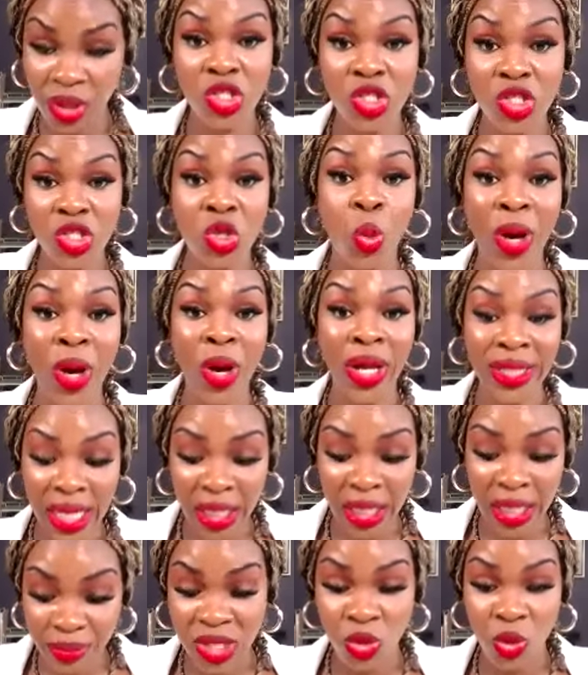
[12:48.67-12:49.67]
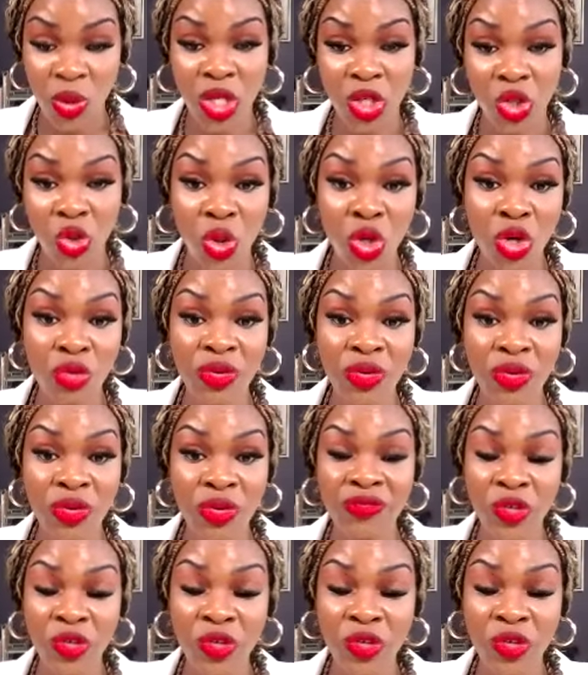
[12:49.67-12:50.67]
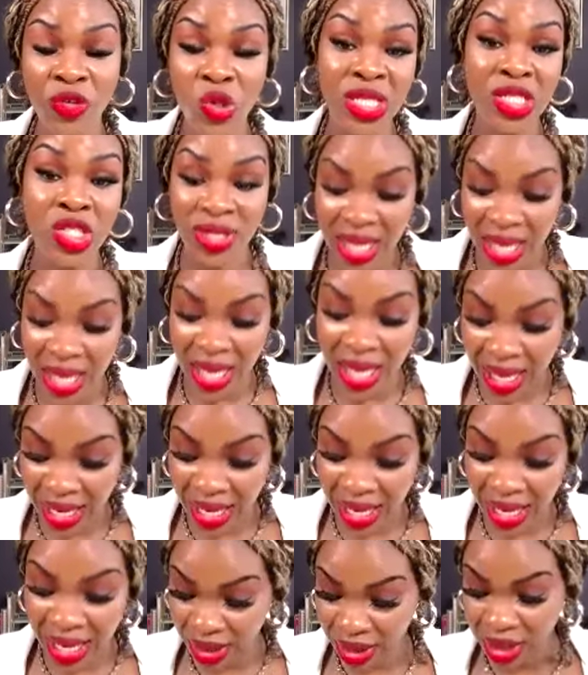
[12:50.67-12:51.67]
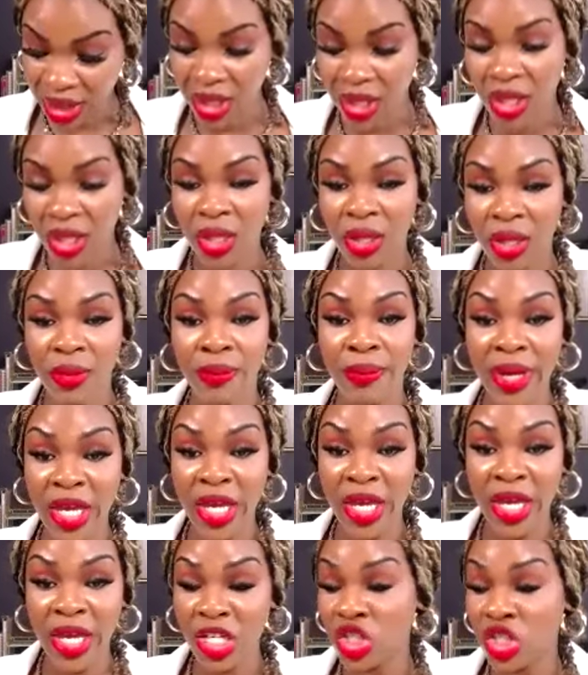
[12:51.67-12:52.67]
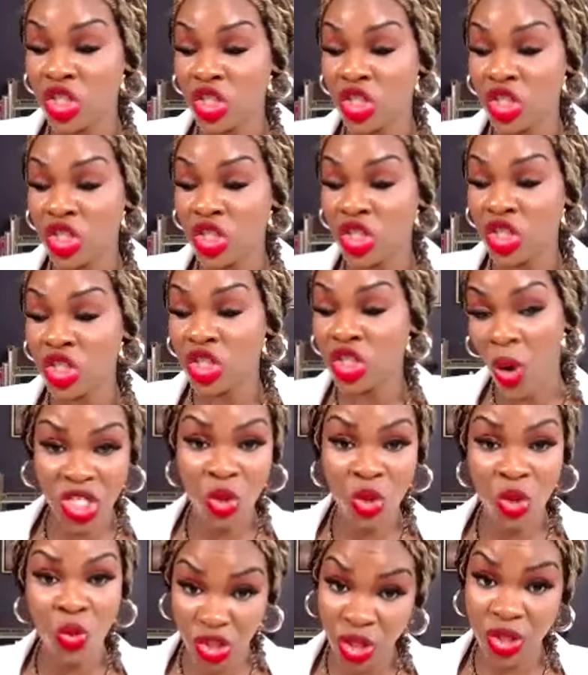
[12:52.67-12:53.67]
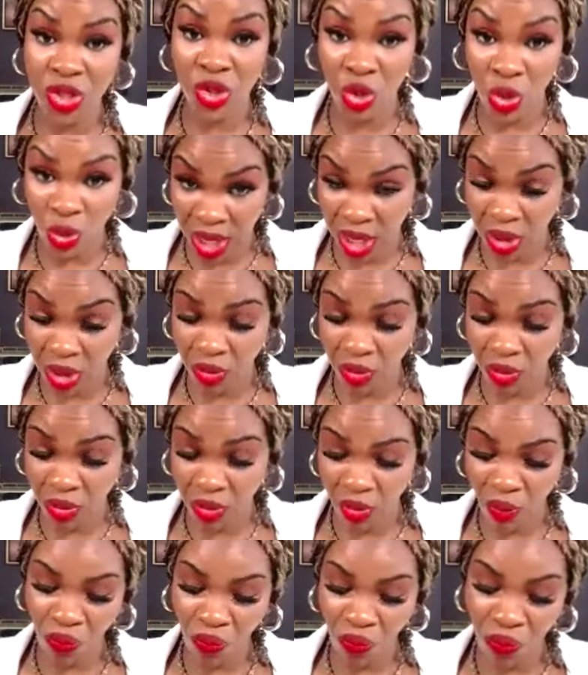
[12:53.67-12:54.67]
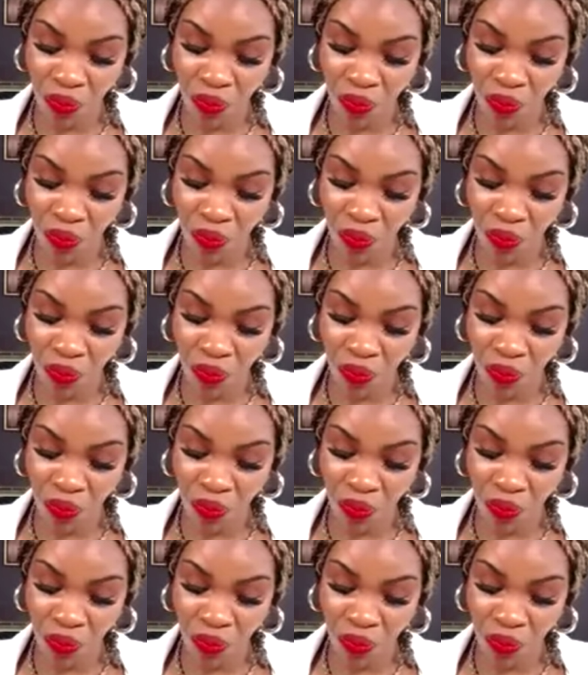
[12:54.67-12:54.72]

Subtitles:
So what that means, when a donor refuses to sign, make sure they are watching what you're doing.